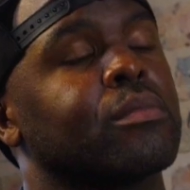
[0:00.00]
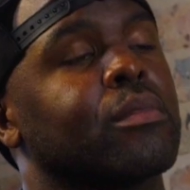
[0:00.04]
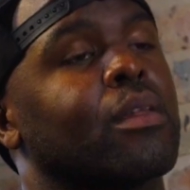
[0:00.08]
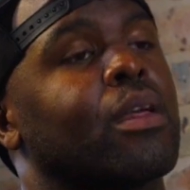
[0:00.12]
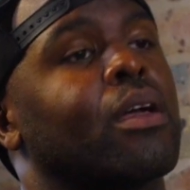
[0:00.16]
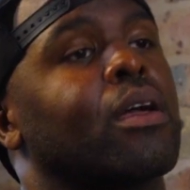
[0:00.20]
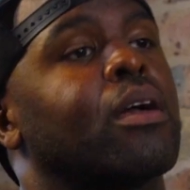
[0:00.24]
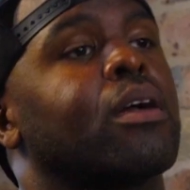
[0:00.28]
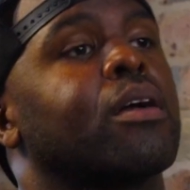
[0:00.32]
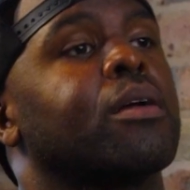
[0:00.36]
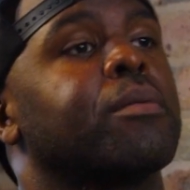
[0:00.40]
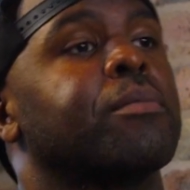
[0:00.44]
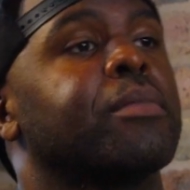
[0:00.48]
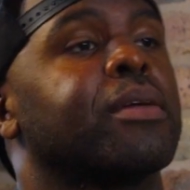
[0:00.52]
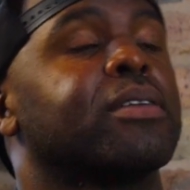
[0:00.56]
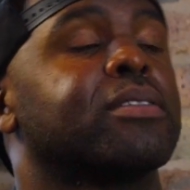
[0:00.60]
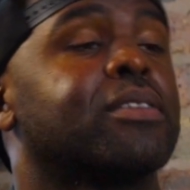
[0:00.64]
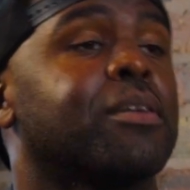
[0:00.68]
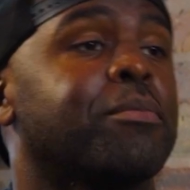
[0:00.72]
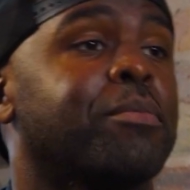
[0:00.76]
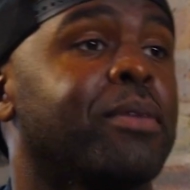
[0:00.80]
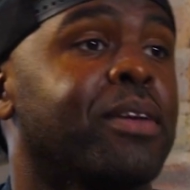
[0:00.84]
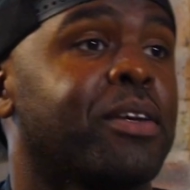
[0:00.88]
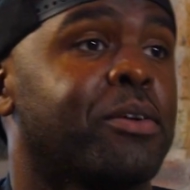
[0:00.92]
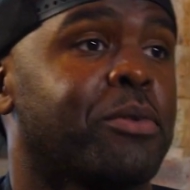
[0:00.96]
That's a
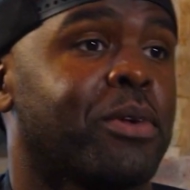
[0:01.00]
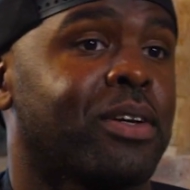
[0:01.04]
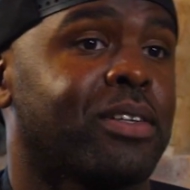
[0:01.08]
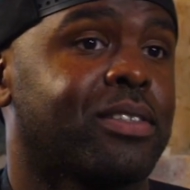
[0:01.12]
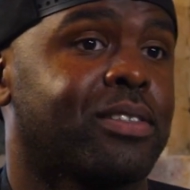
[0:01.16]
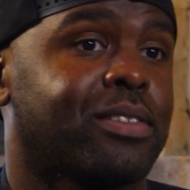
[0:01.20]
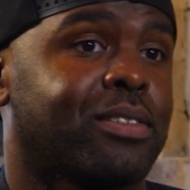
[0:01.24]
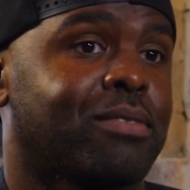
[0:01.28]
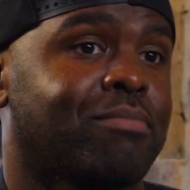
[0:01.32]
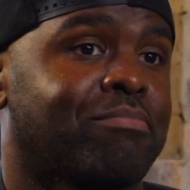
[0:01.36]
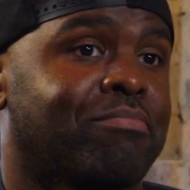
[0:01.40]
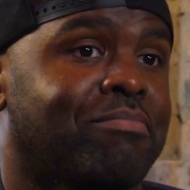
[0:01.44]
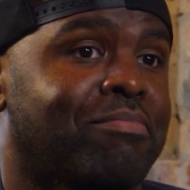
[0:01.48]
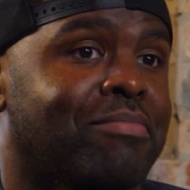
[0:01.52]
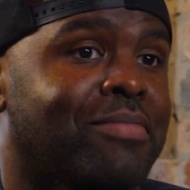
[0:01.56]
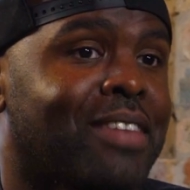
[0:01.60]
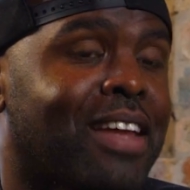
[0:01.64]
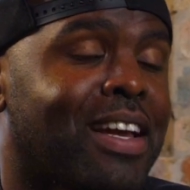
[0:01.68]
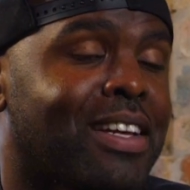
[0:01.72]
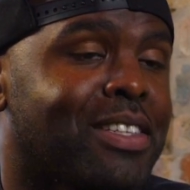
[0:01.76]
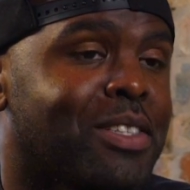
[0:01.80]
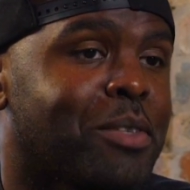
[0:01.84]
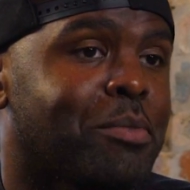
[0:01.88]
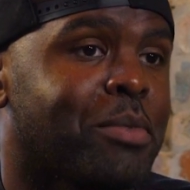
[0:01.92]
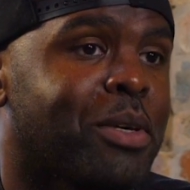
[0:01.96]
big question.
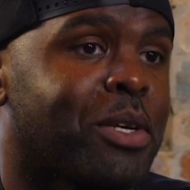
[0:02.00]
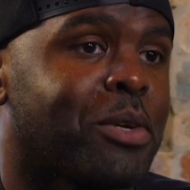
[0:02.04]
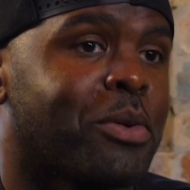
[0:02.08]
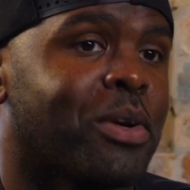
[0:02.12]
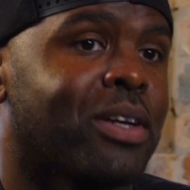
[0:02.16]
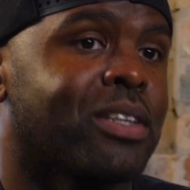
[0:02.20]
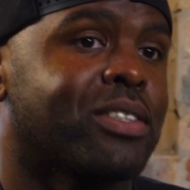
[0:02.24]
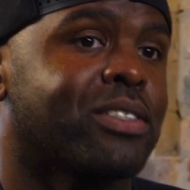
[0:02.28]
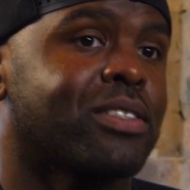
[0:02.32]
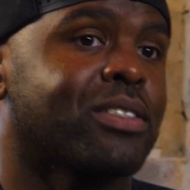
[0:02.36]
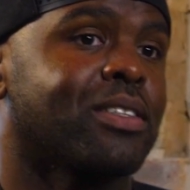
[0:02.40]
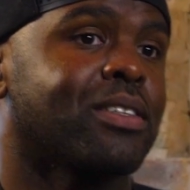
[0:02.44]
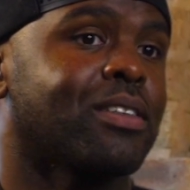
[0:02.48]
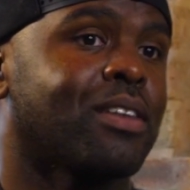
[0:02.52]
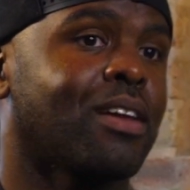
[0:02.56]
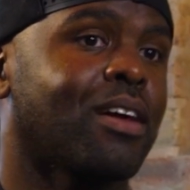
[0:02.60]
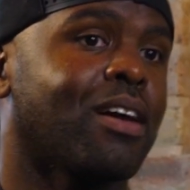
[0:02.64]
That is a big question.